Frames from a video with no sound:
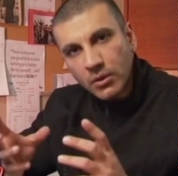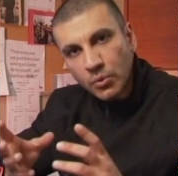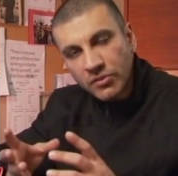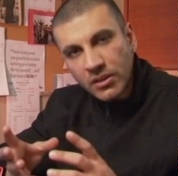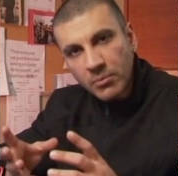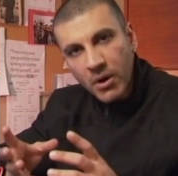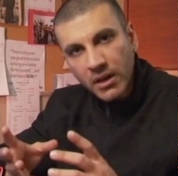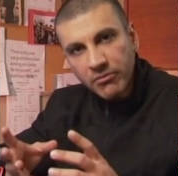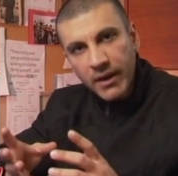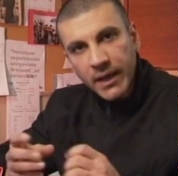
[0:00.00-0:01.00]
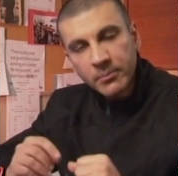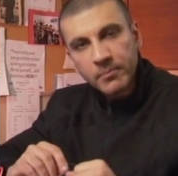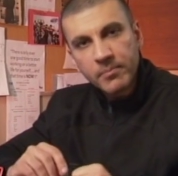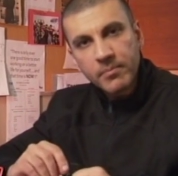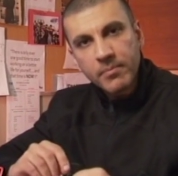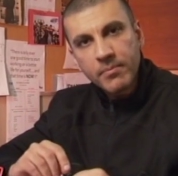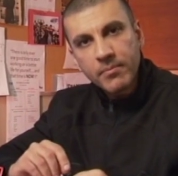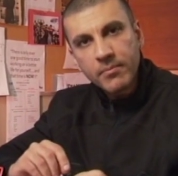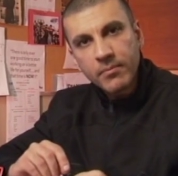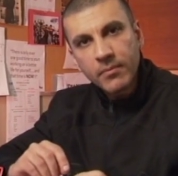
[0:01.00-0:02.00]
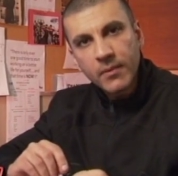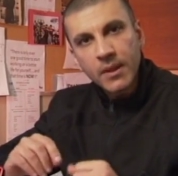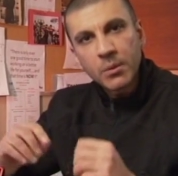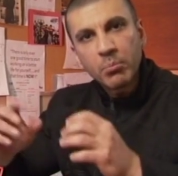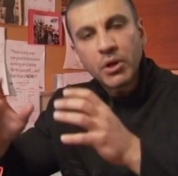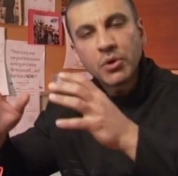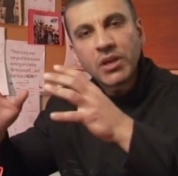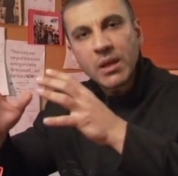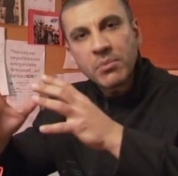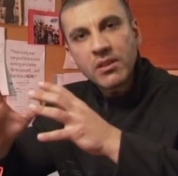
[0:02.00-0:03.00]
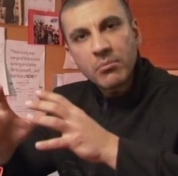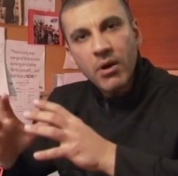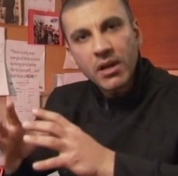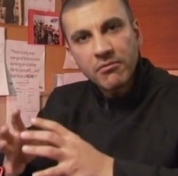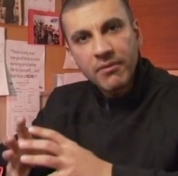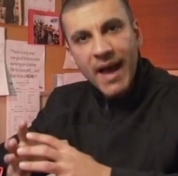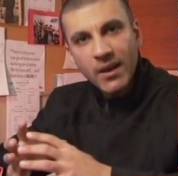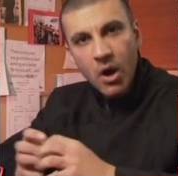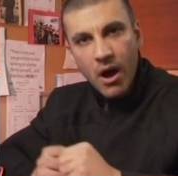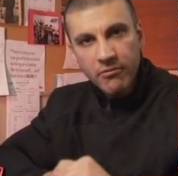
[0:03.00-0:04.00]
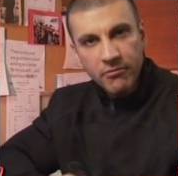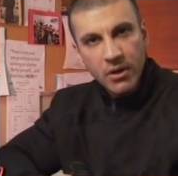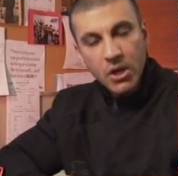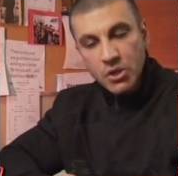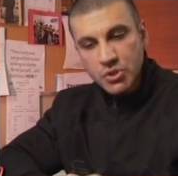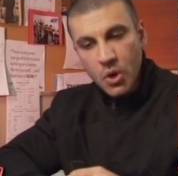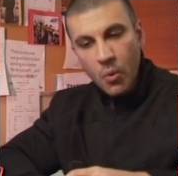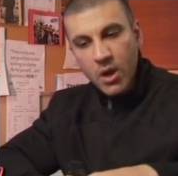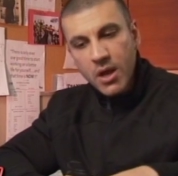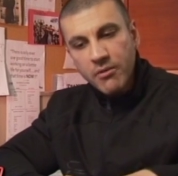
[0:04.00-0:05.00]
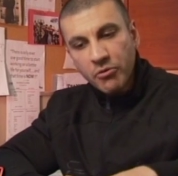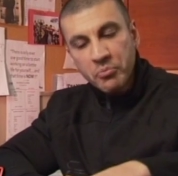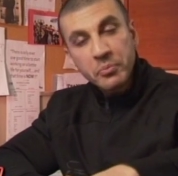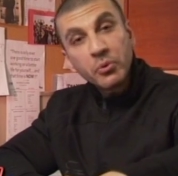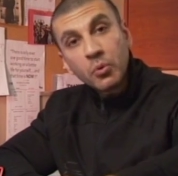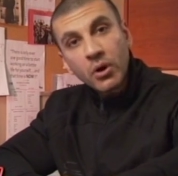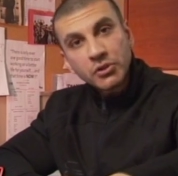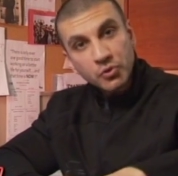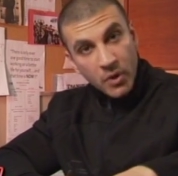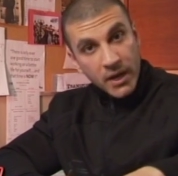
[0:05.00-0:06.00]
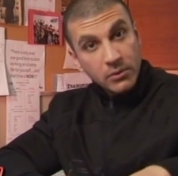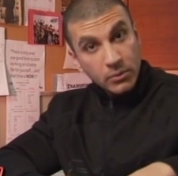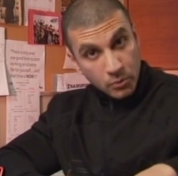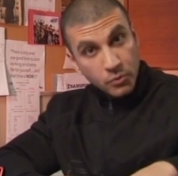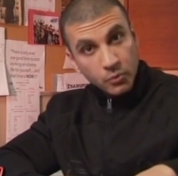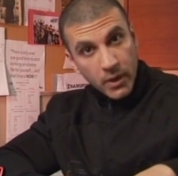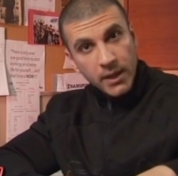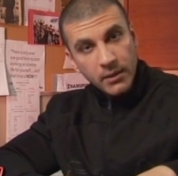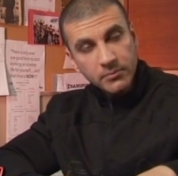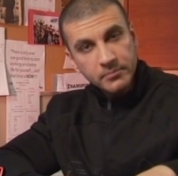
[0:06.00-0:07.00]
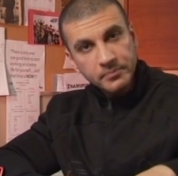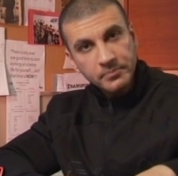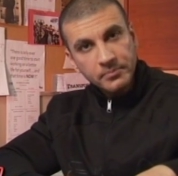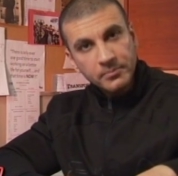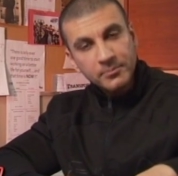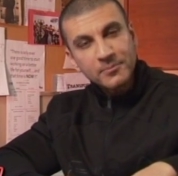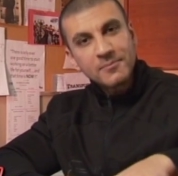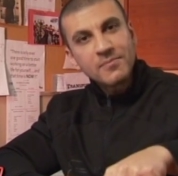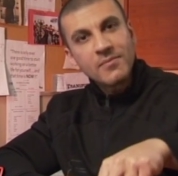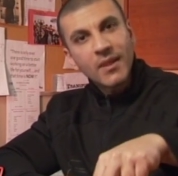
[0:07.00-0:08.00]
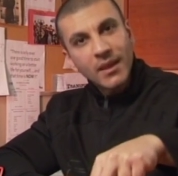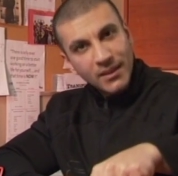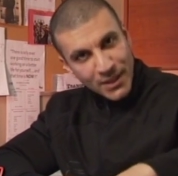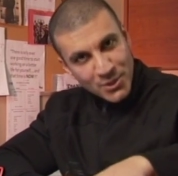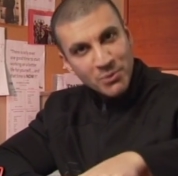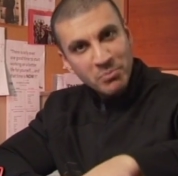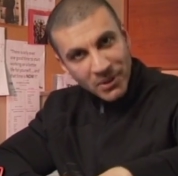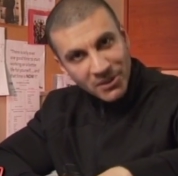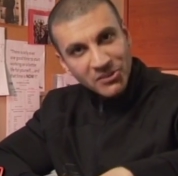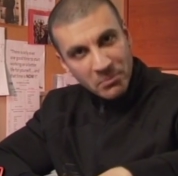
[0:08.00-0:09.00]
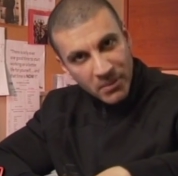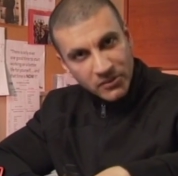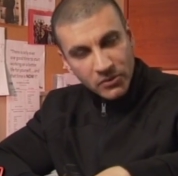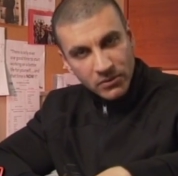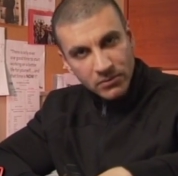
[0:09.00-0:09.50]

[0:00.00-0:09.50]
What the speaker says: losing the body fat, but you're keeping the body fat off. So for people who are trying to lose weight, they should build some muscle